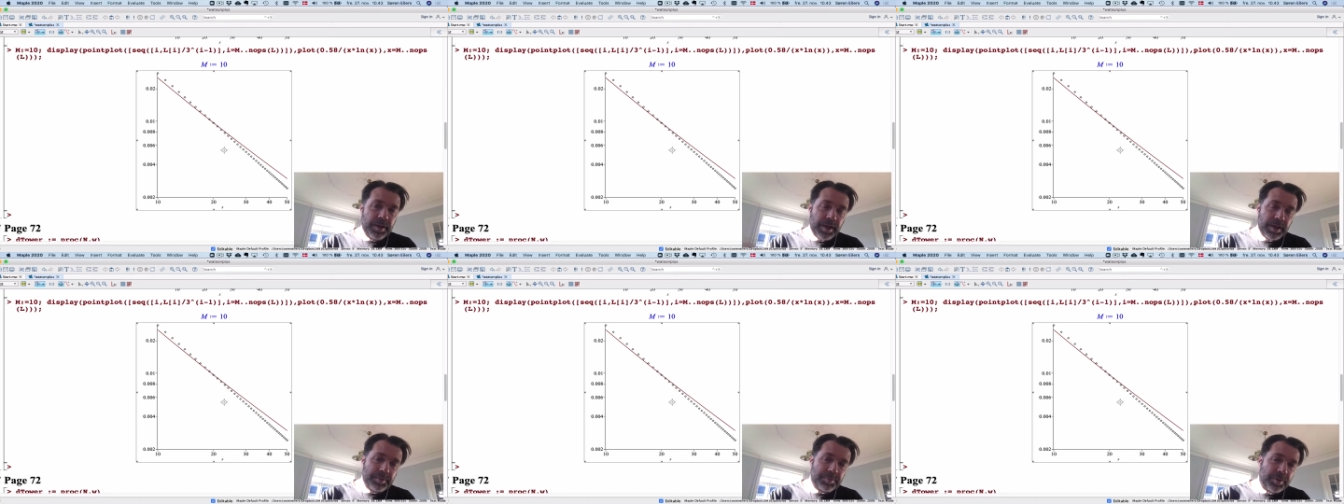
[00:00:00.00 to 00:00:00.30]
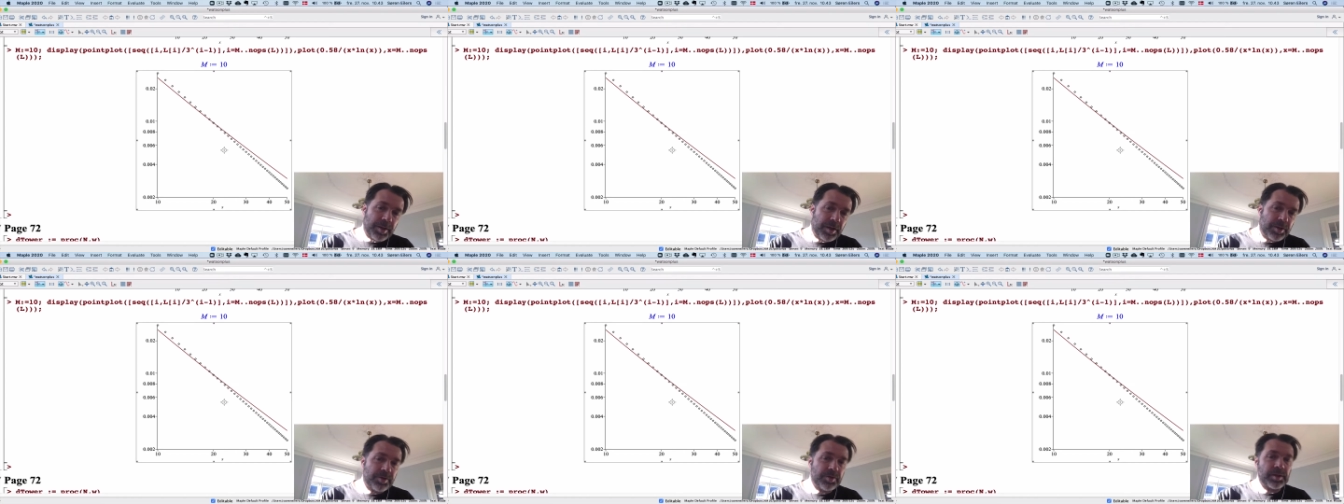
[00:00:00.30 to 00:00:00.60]

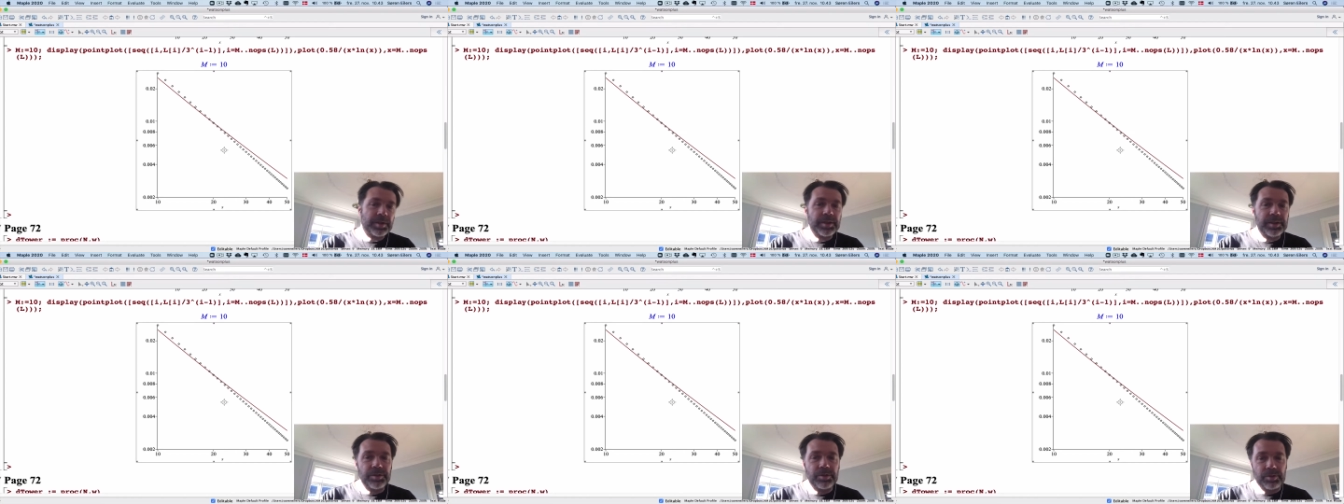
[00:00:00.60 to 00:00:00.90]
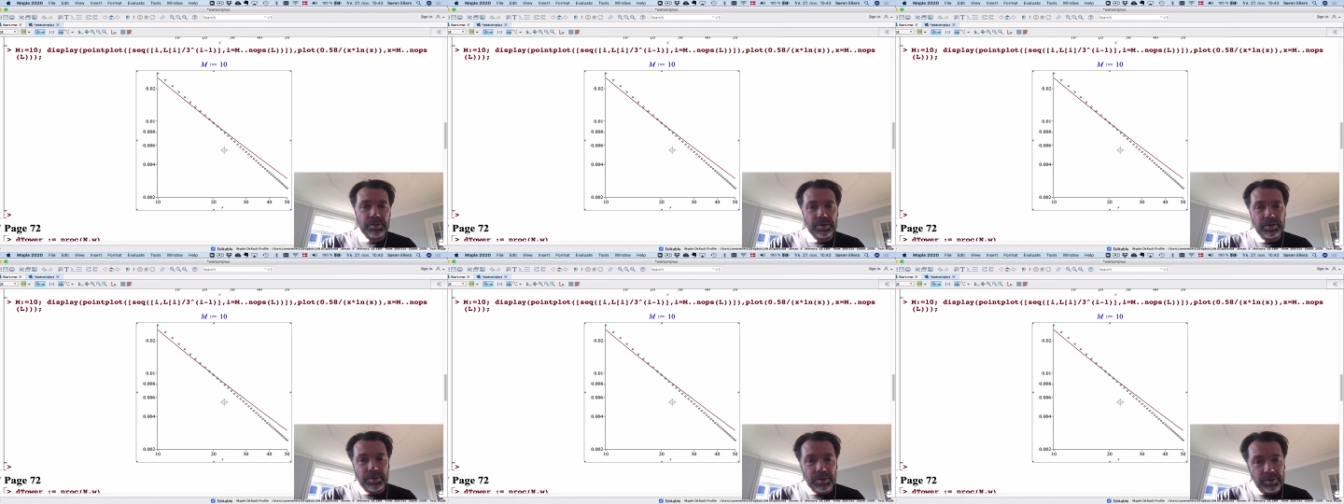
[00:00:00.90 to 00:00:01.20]
exponentially
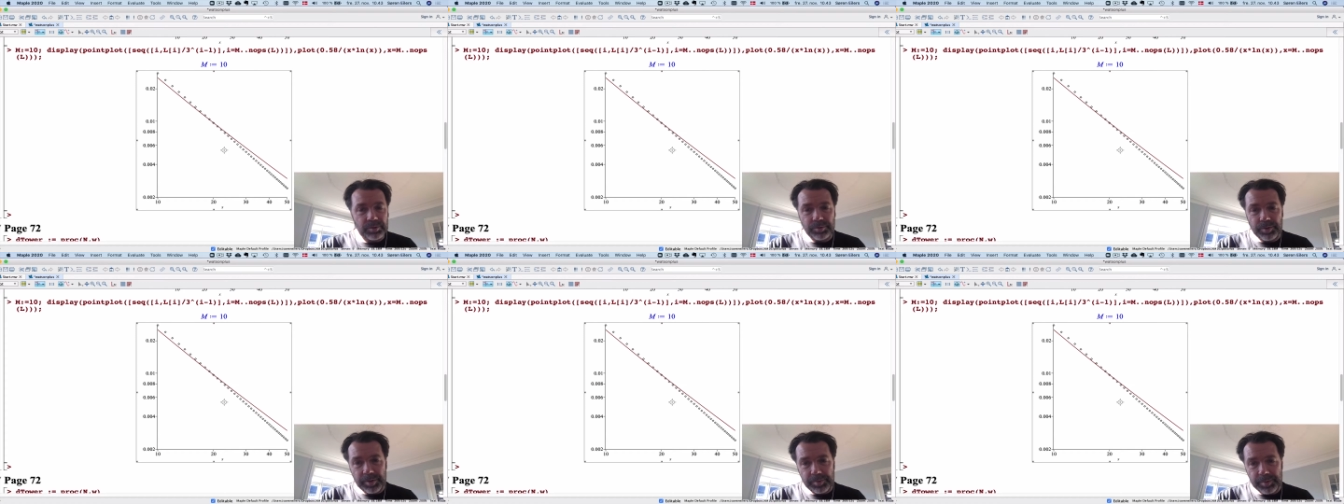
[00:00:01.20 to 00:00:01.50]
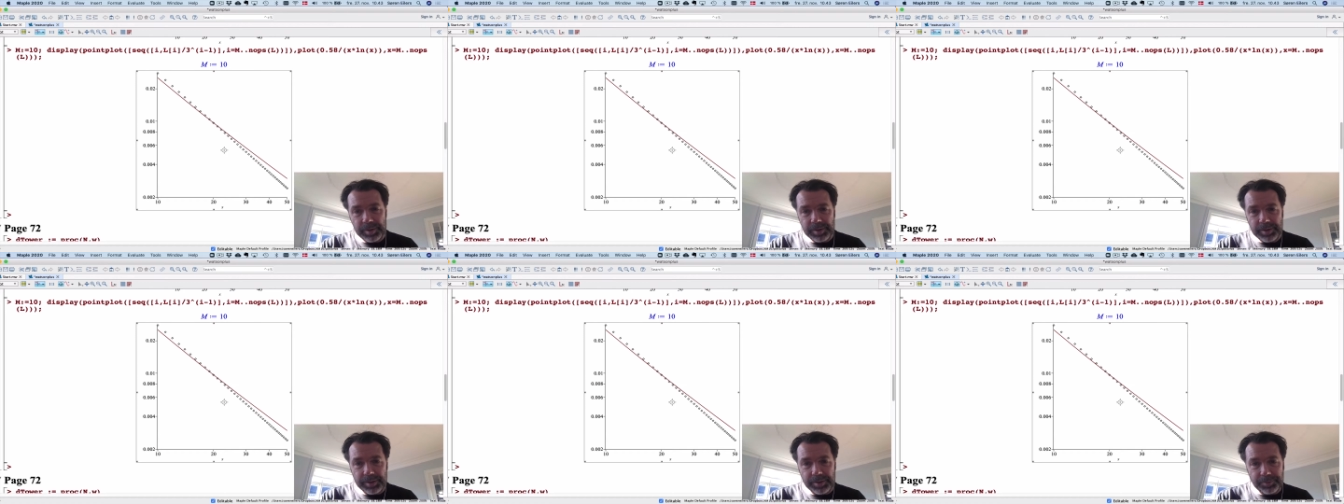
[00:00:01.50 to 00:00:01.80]
or
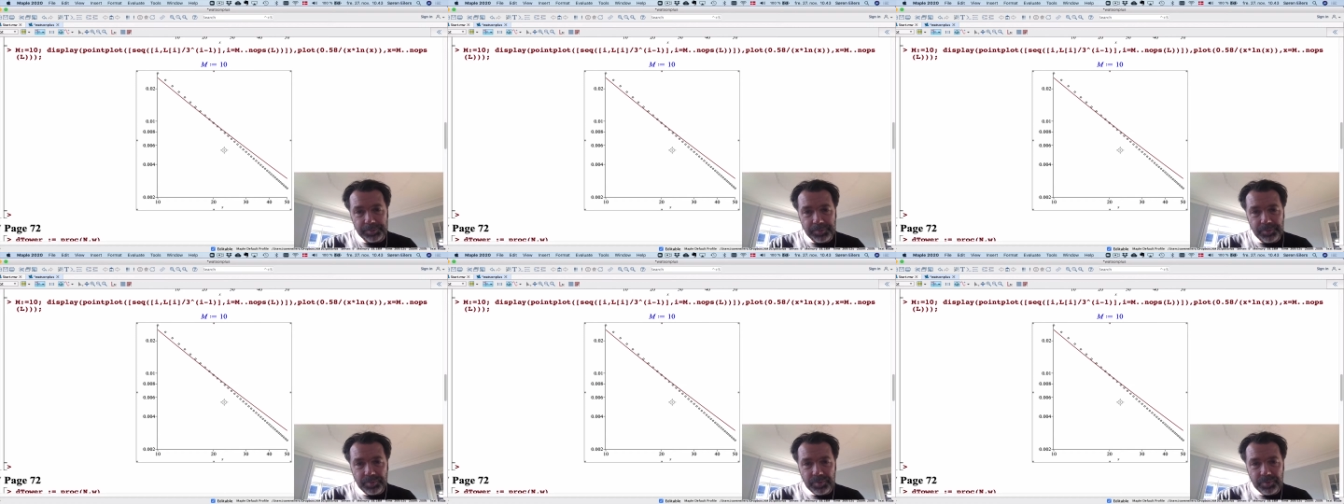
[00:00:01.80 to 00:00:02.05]
logarithmically.